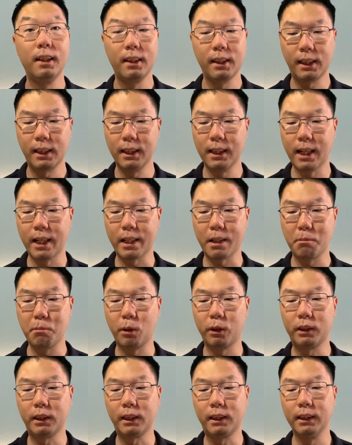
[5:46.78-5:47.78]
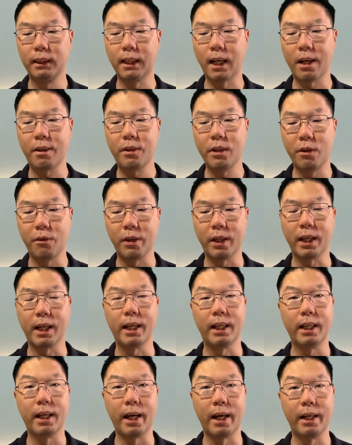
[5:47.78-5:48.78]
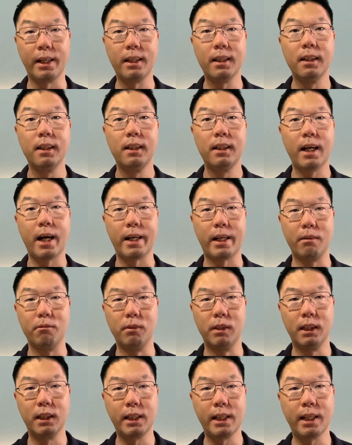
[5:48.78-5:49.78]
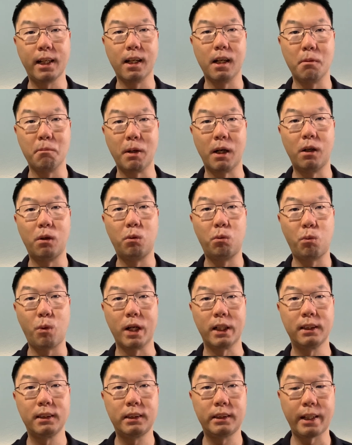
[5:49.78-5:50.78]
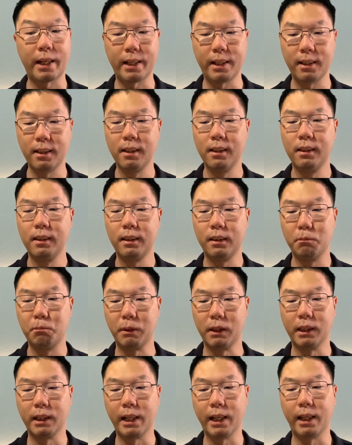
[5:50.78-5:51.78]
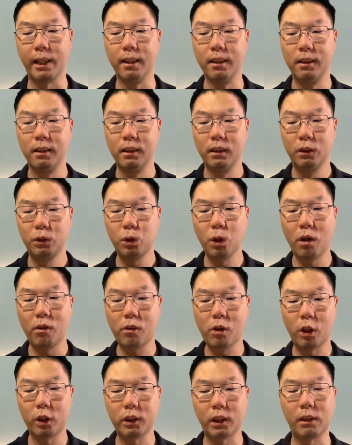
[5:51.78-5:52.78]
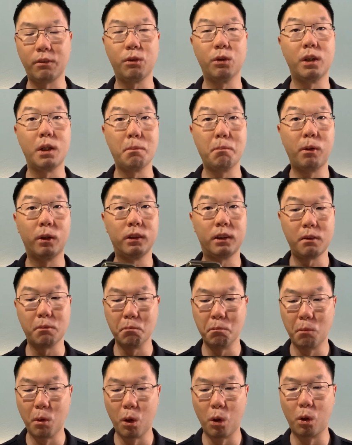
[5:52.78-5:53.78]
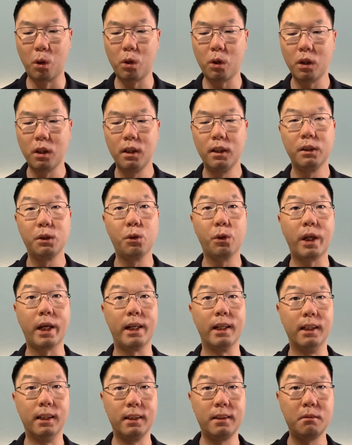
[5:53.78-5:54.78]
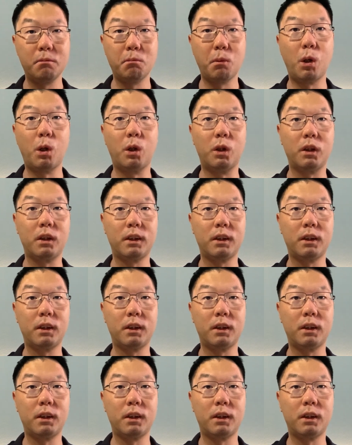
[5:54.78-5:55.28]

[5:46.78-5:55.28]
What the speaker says: Here I deposited 100 ringgit and I'm earning about 1 cent per day. So of course, if you deposit more, you can earn more.